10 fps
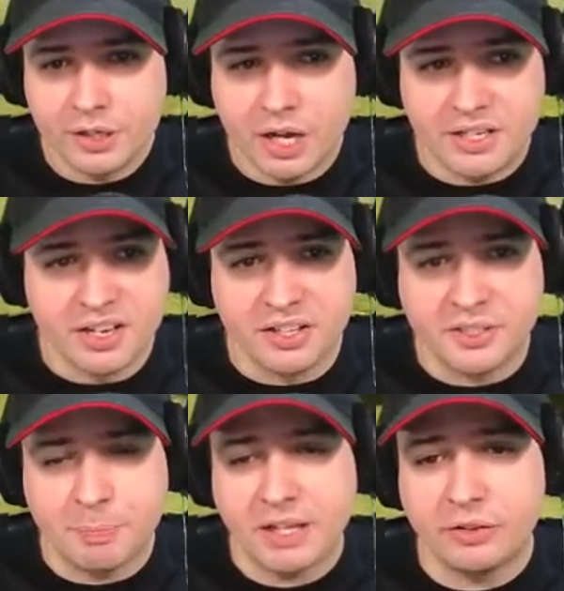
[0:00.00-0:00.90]
I didn't
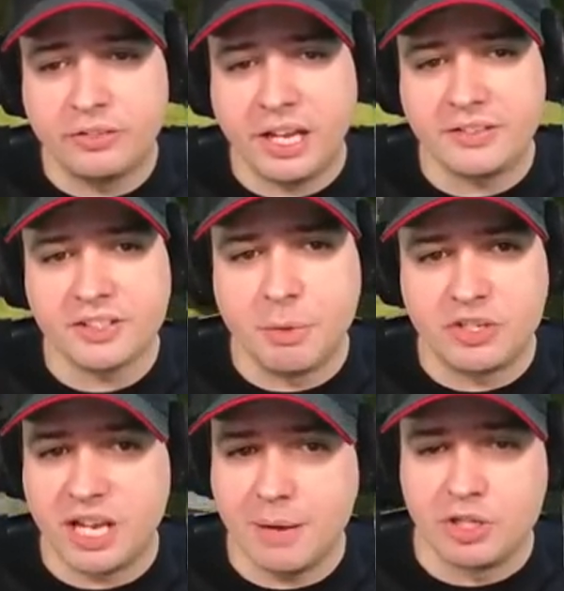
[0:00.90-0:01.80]
expect to take this
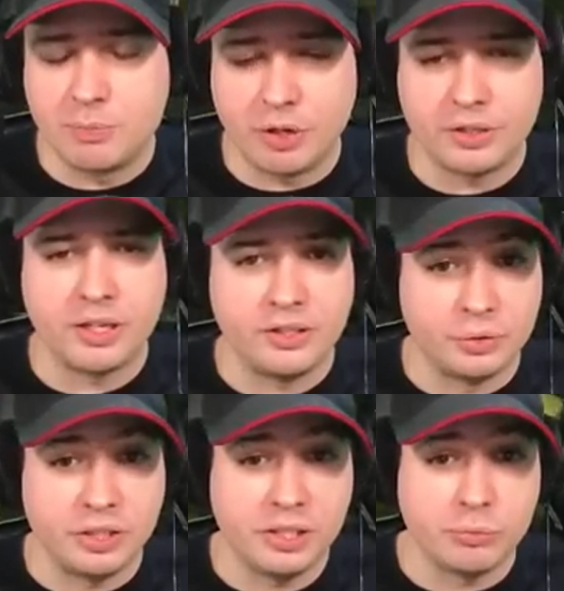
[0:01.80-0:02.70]
much damage, but
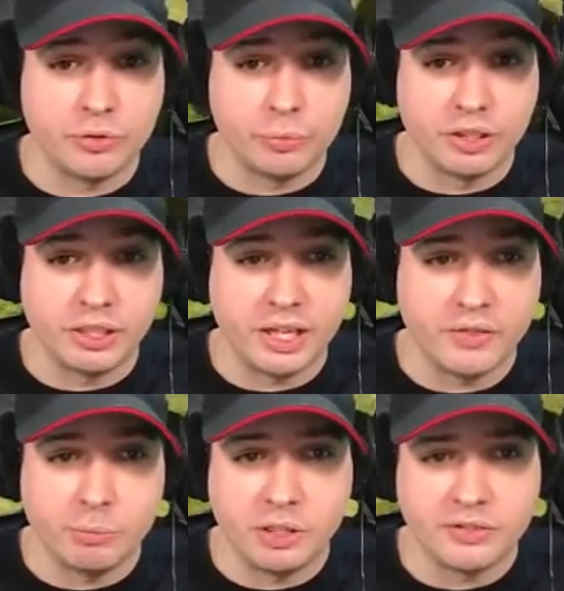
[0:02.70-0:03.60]
dude, he was really
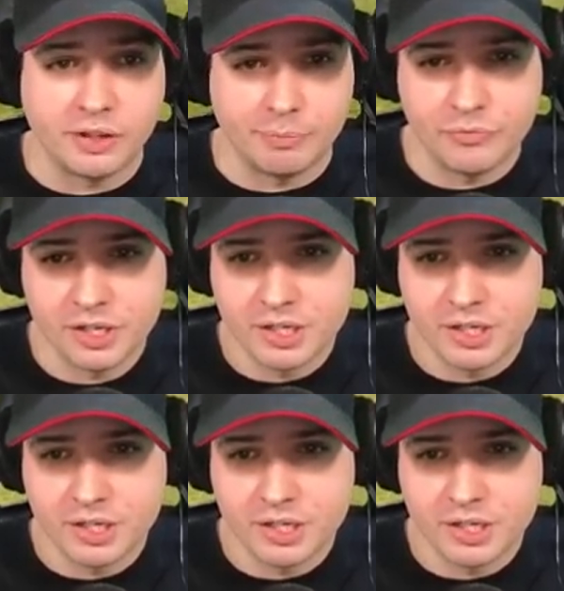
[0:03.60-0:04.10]
giving me some